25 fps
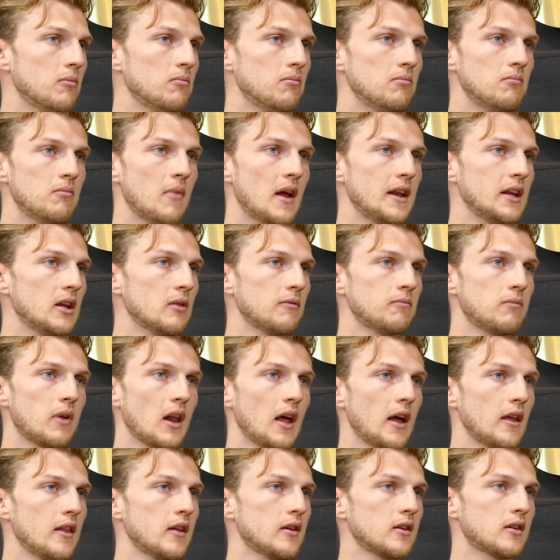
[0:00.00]
many a
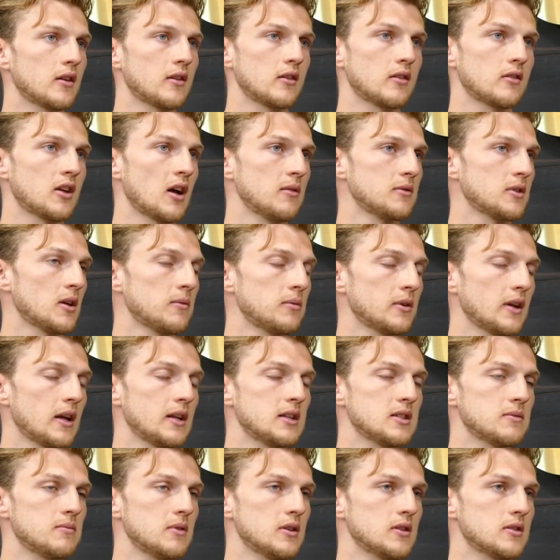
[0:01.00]
player that comes up
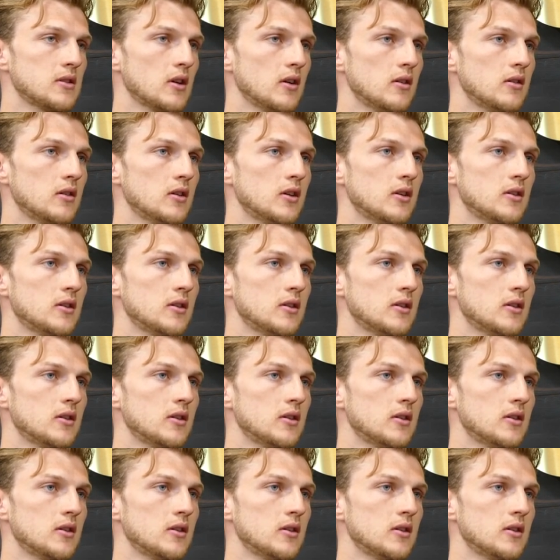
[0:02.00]
against me. So.